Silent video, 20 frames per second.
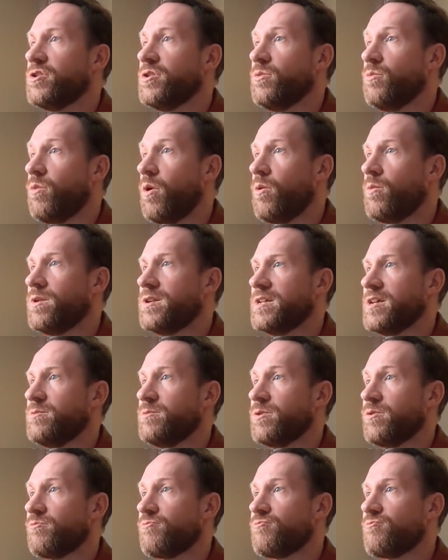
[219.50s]
you what we
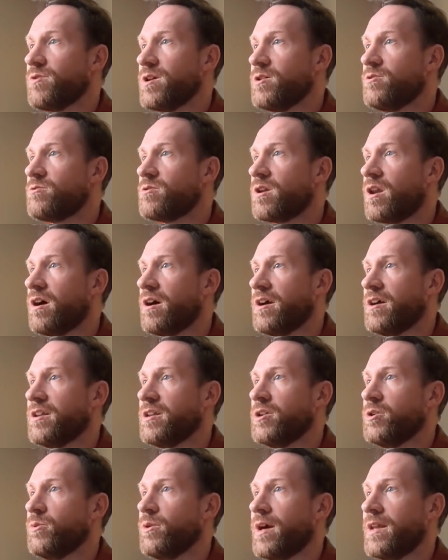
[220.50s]
did with a real
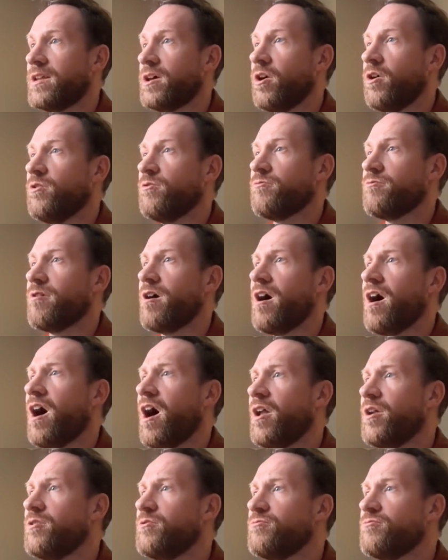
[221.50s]
client who had over
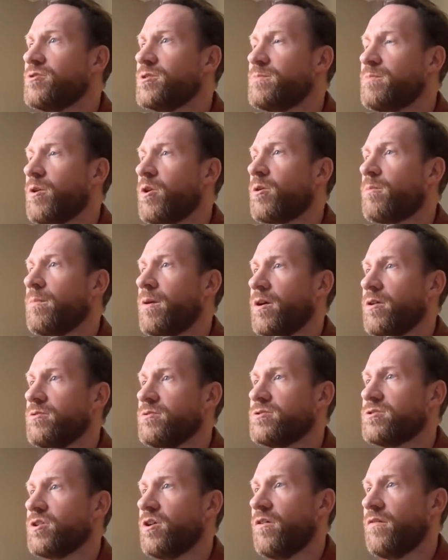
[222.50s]
100 blog
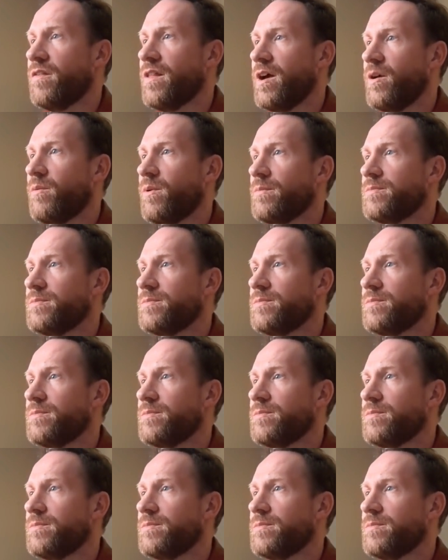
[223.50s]
posts on their